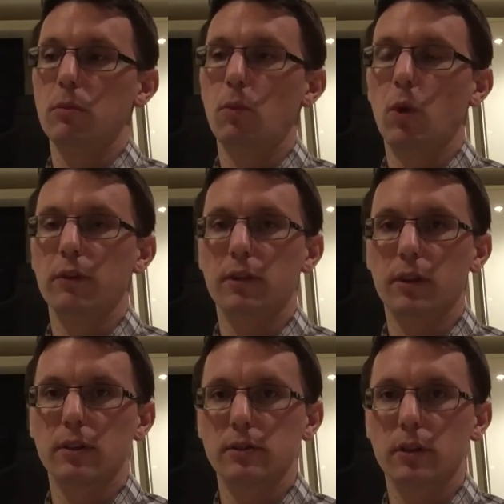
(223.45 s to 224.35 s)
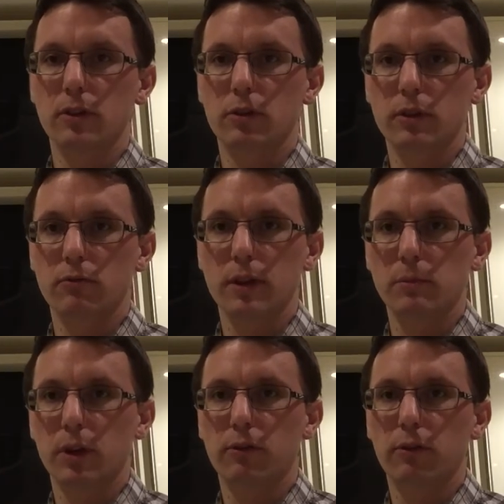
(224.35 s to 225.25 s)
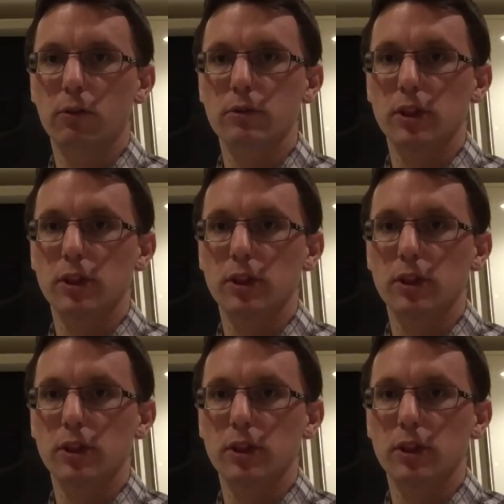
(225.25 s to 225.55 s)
One of the things that they're trying to raise money for is